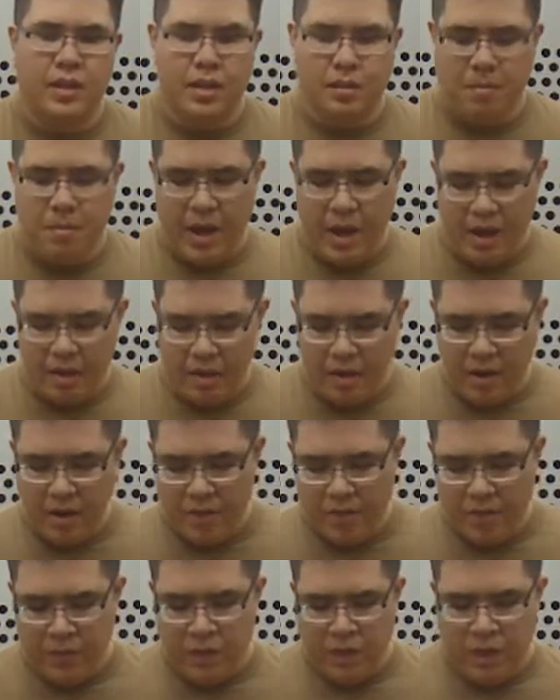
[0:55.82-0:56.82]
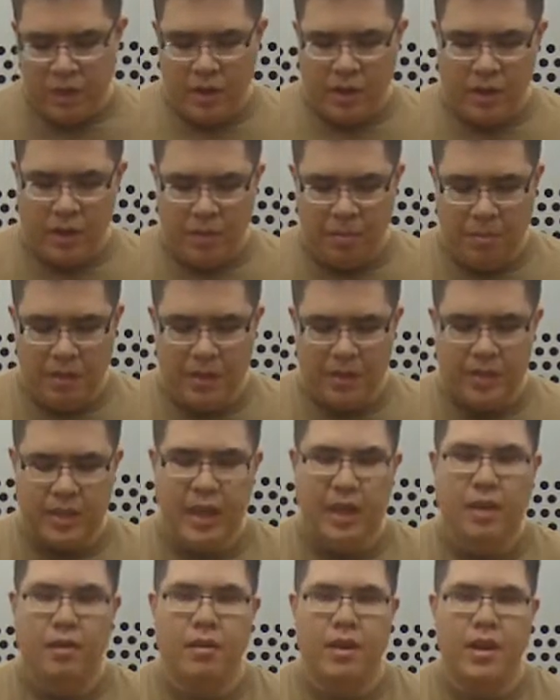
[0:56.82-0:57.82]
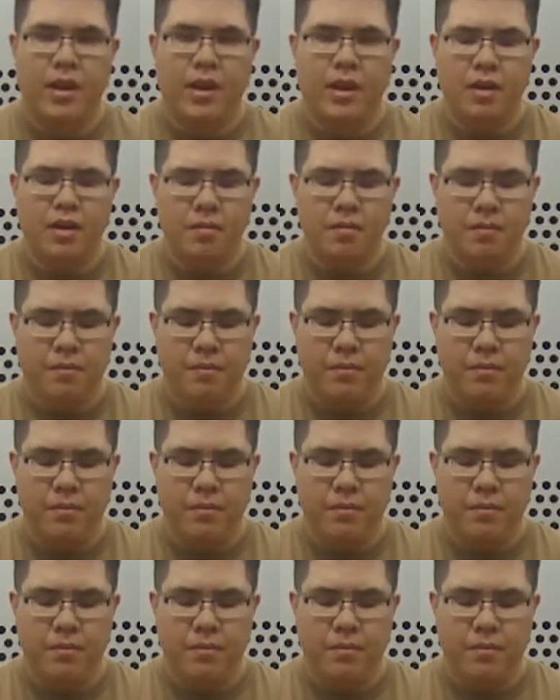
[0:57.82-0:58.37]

in battery. You're going to press down right here